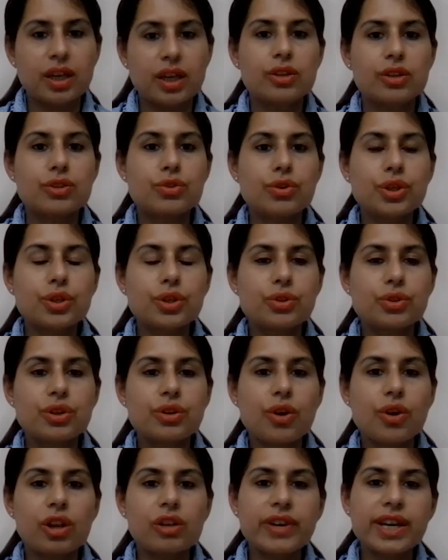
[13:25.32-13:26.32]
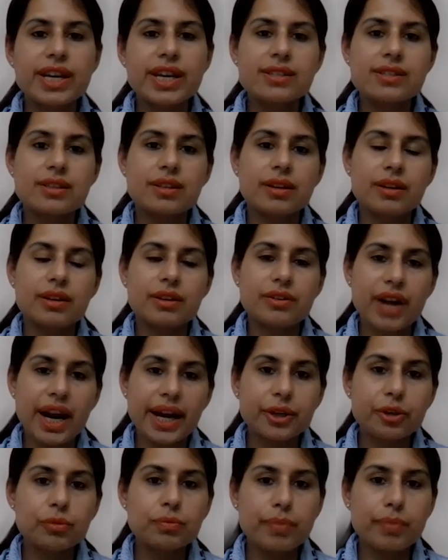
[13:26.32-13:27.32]
so you should always try
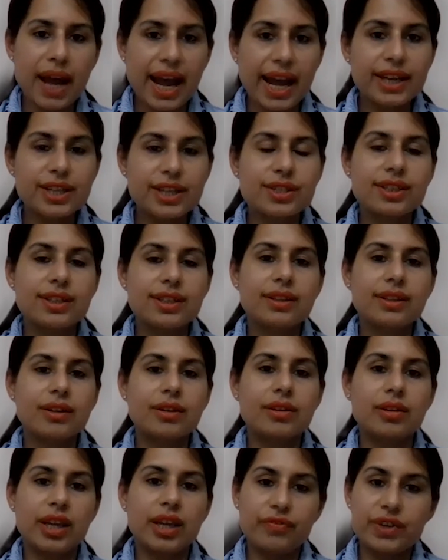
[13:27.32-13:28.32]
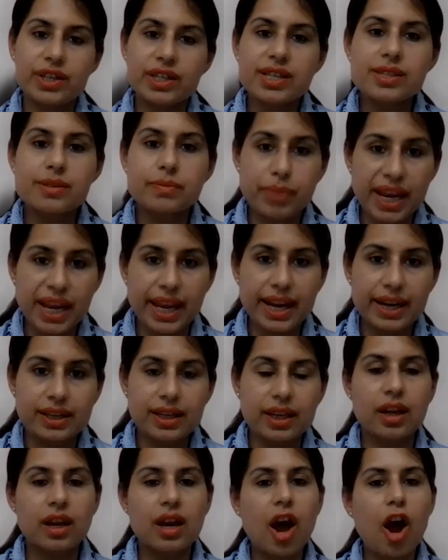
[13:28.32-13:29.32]
to match, if it is baked,
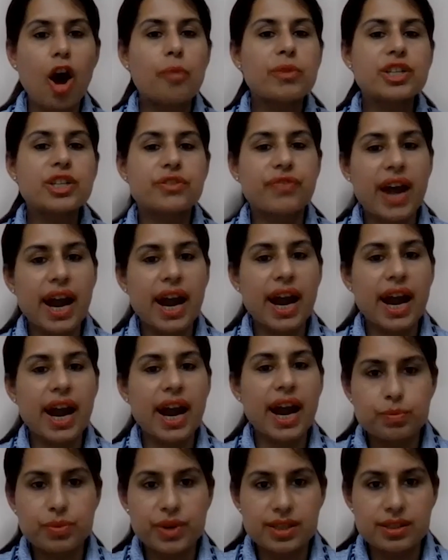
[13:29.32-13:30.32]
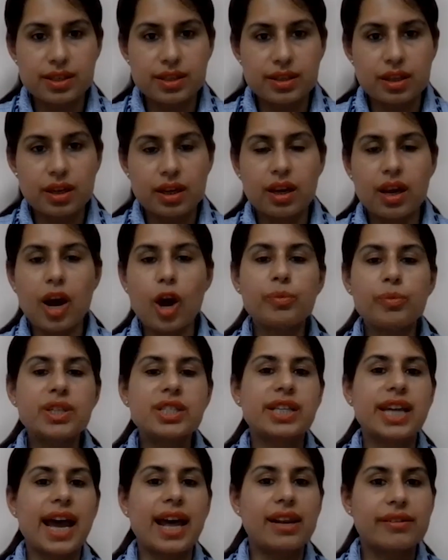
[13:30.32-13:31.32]
how much fat is present, how much
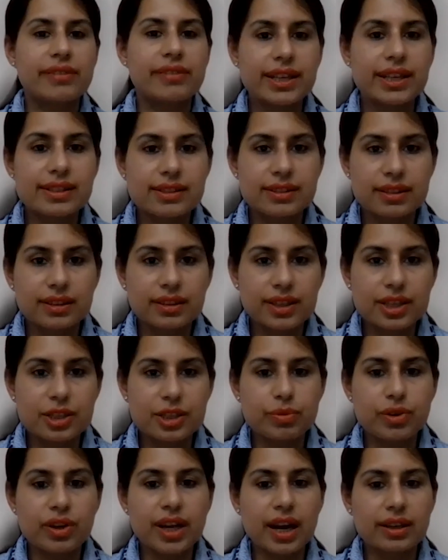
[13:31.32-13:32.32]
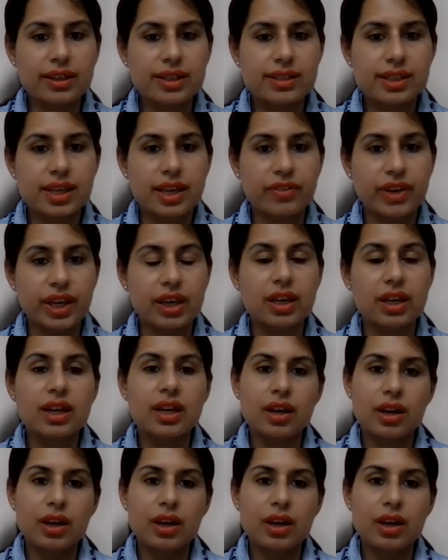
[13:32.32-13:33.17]
calories this product is giving.